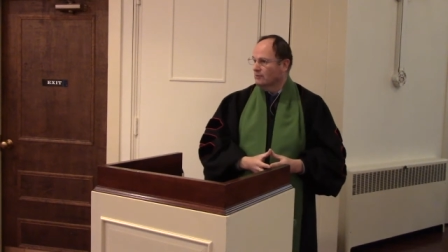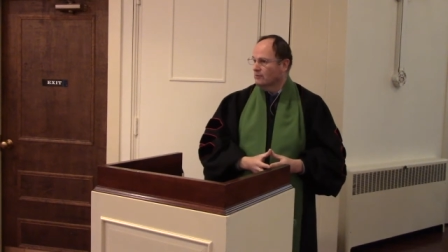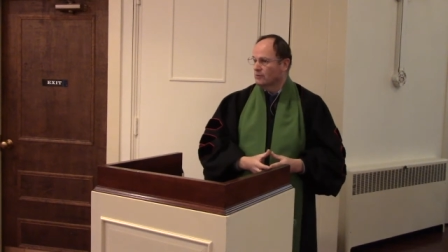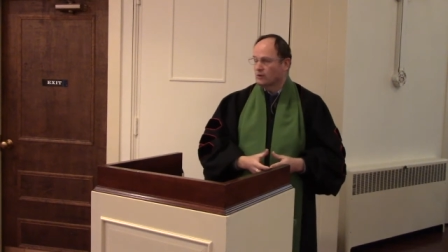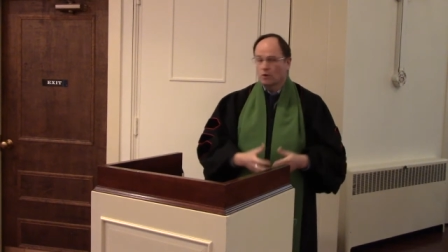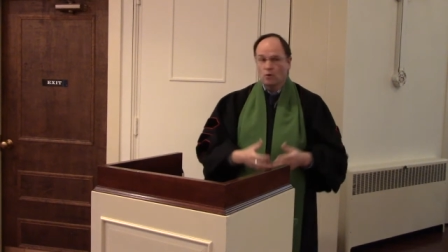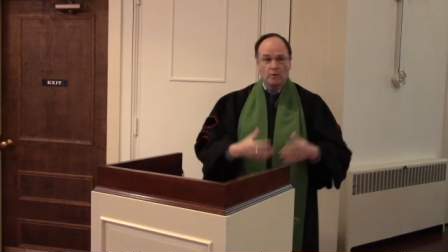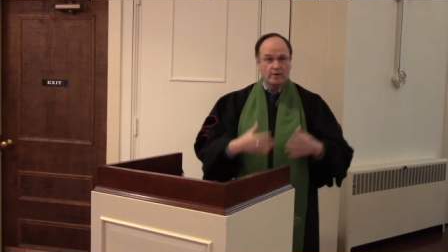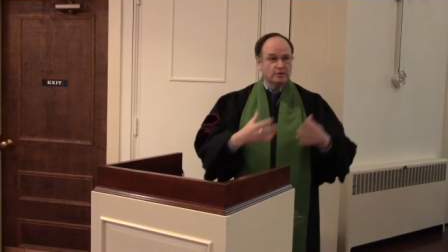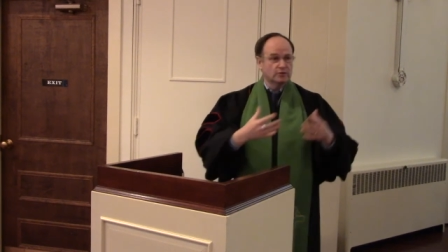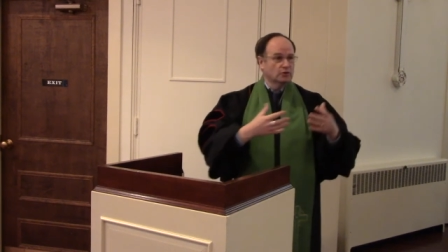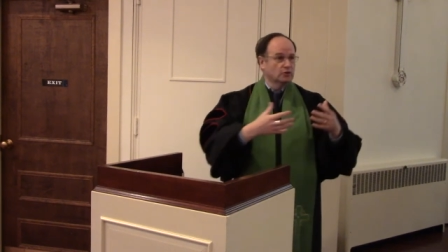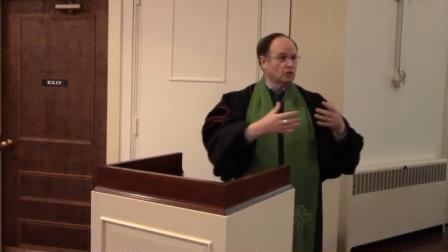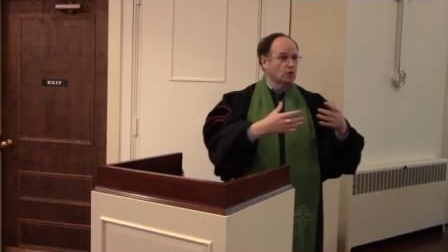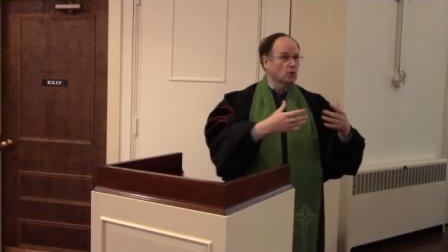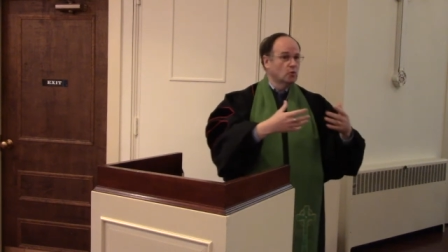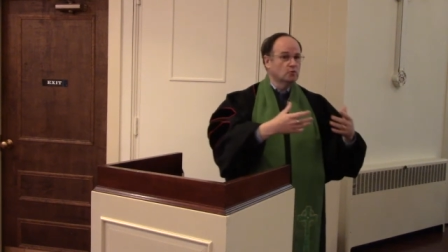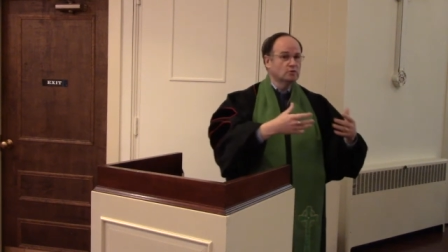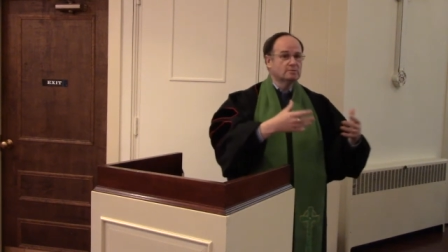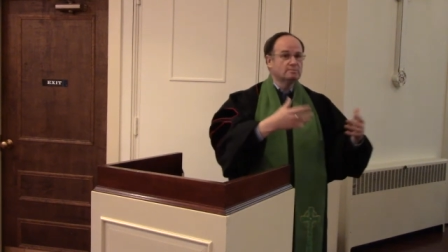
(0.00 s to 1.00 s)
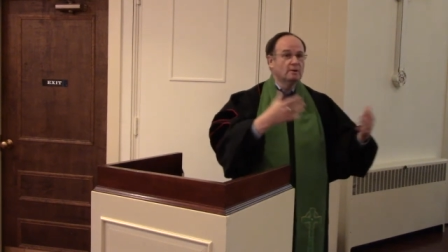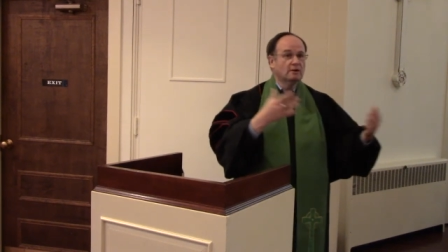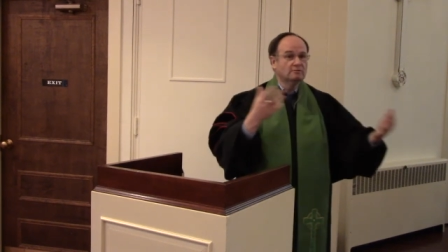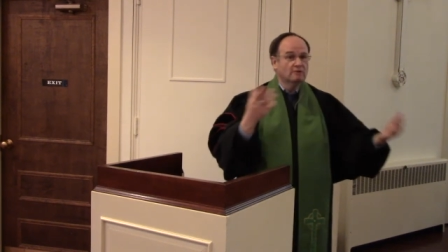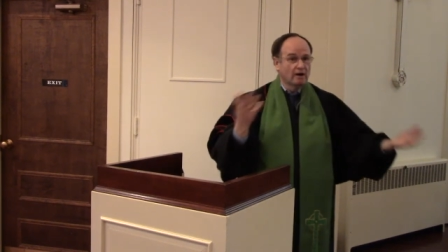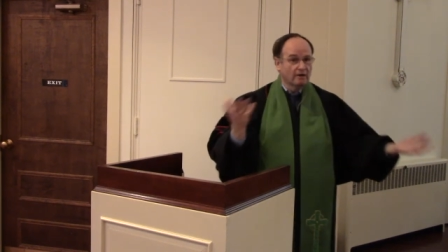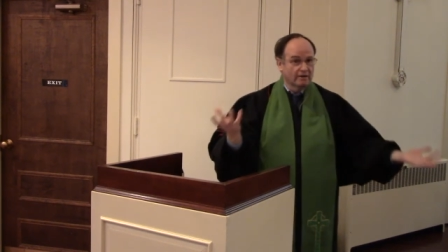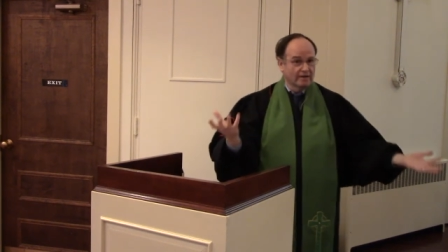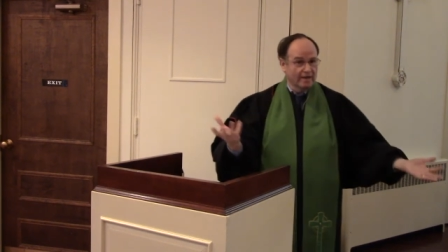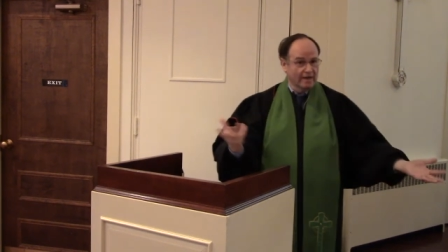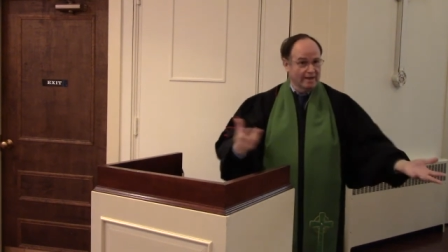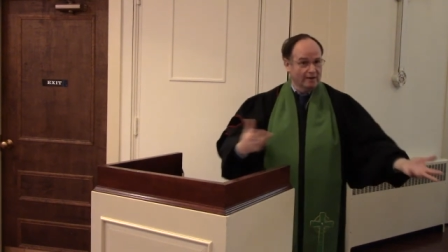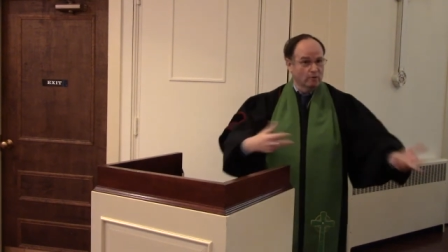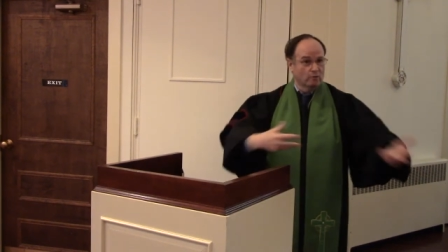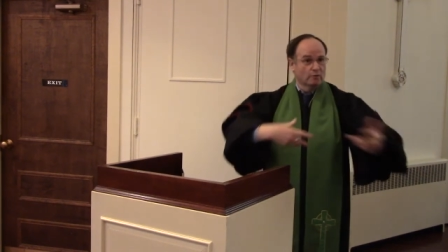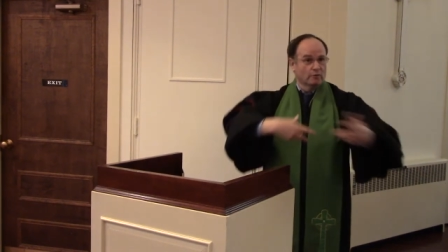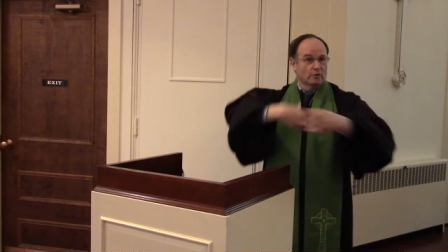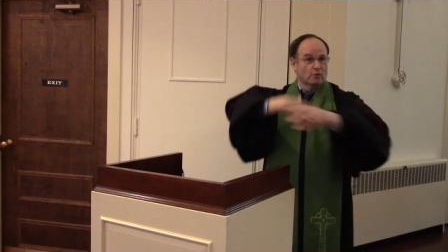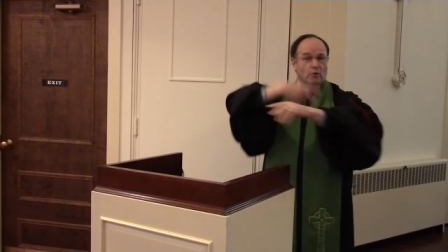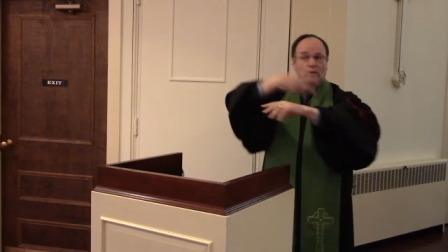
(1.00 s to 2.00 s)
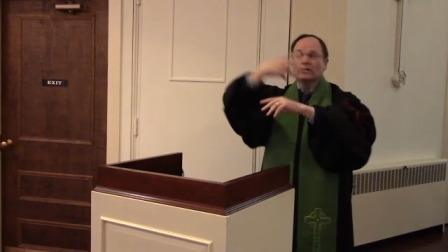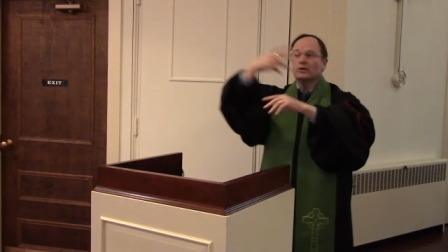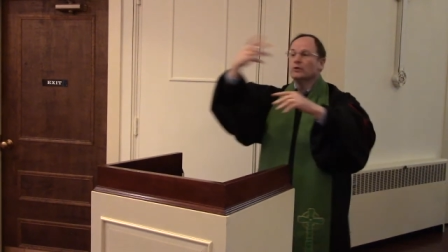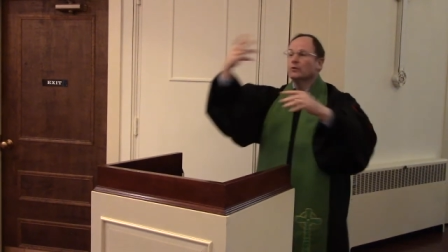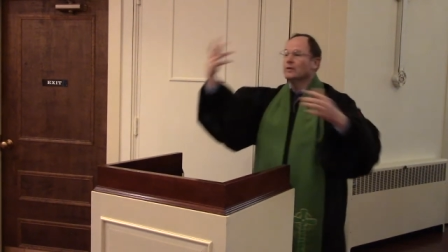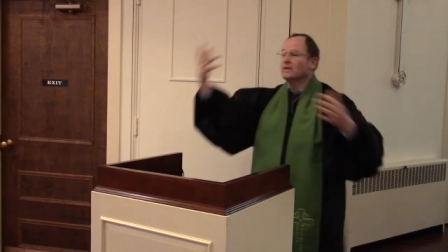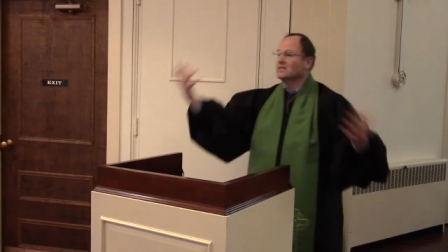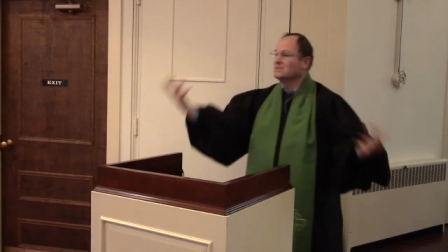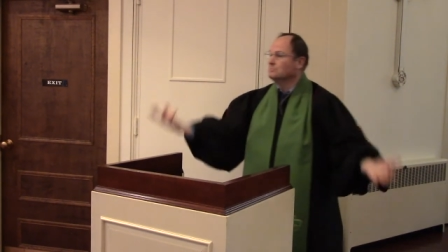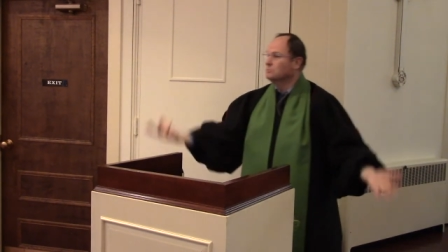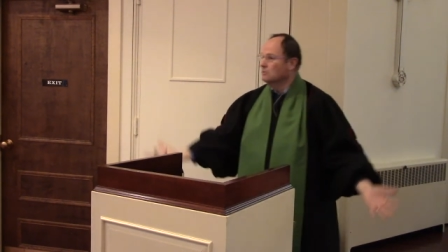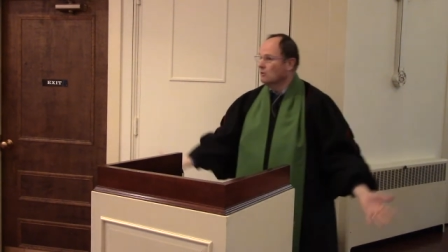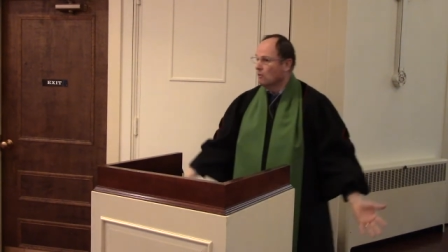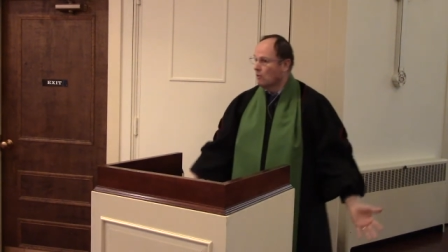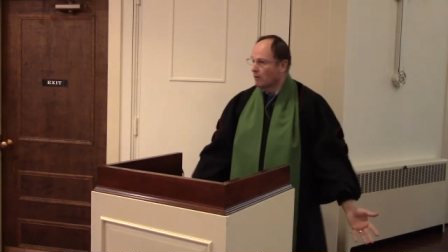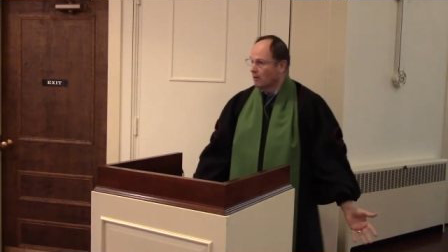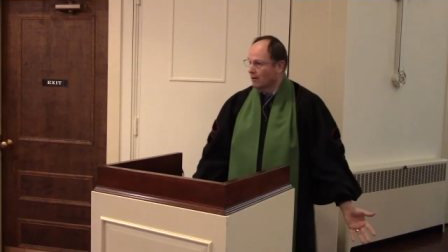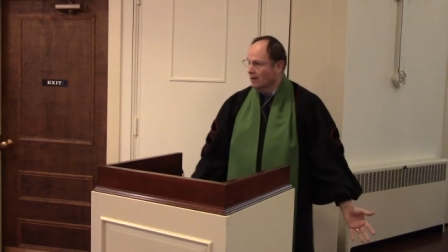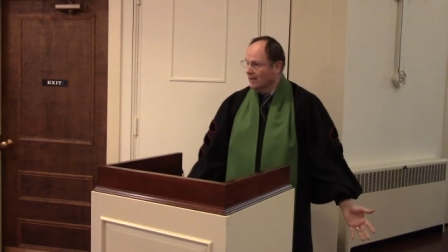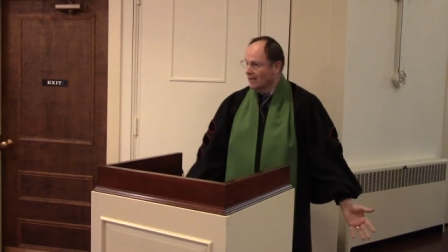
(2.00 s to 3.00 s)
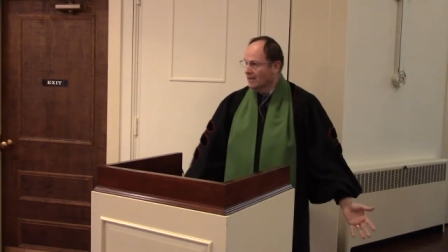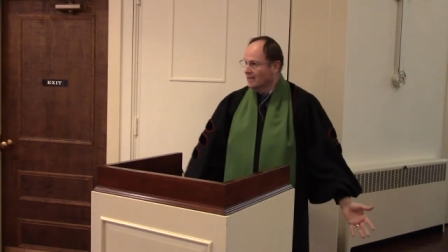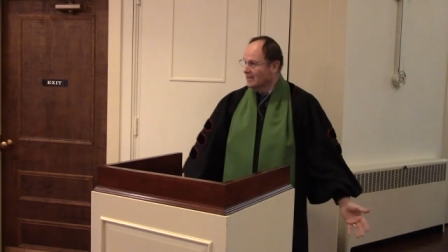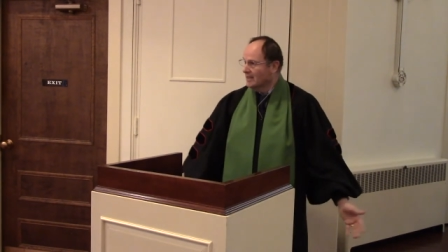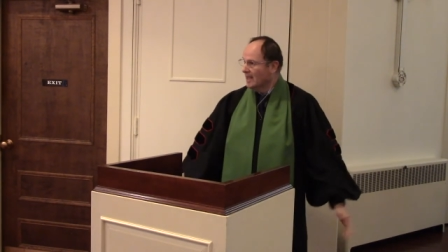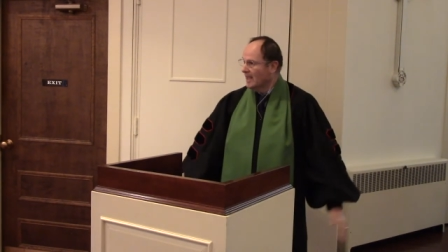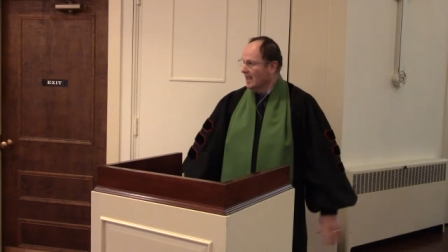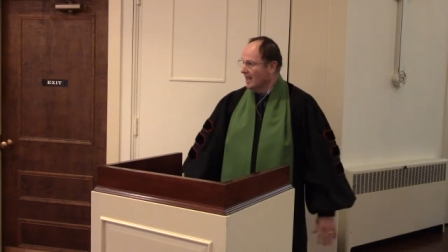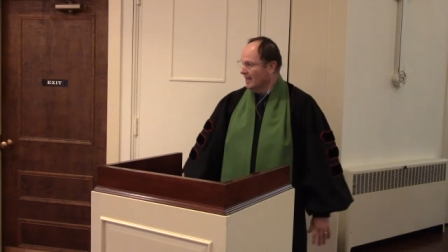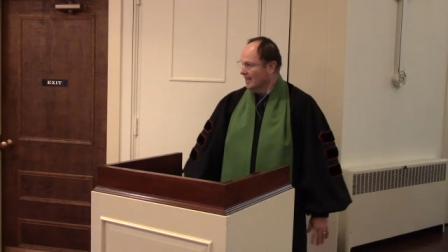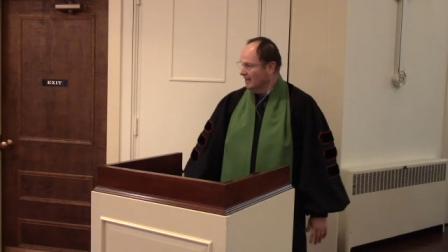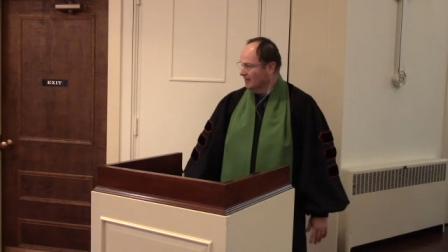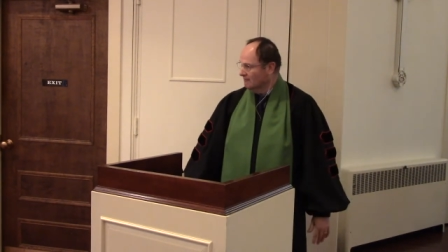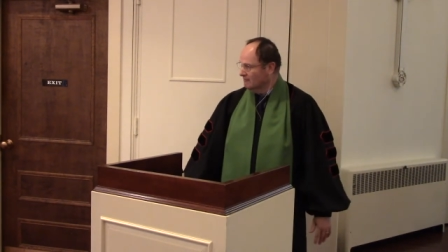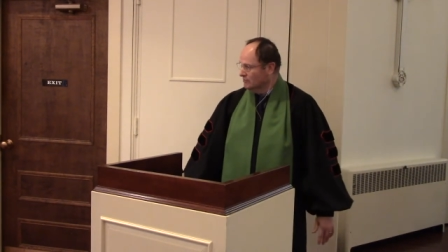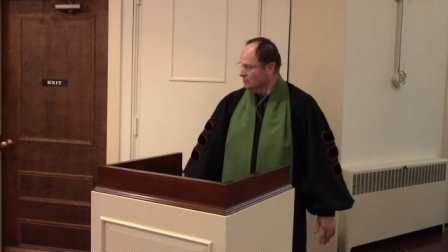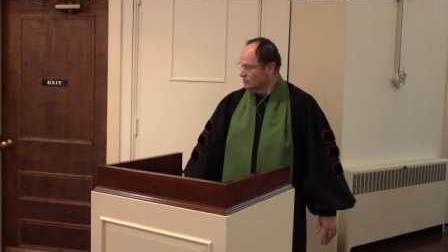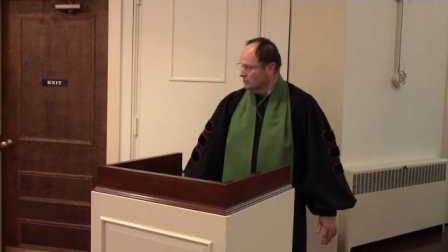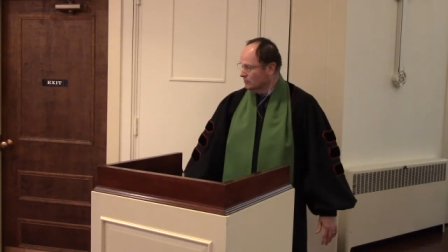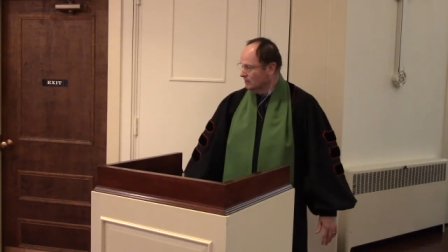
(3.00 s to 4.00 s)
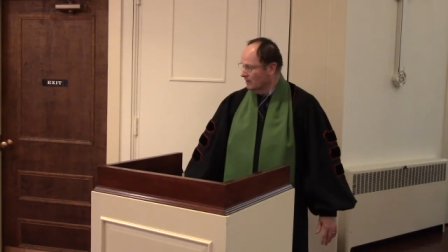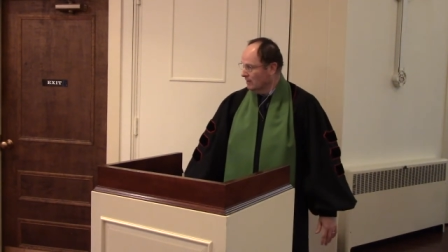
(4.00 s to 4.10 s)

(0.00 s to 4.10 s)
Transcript: they're going to go spelunking or they're going to explore caves.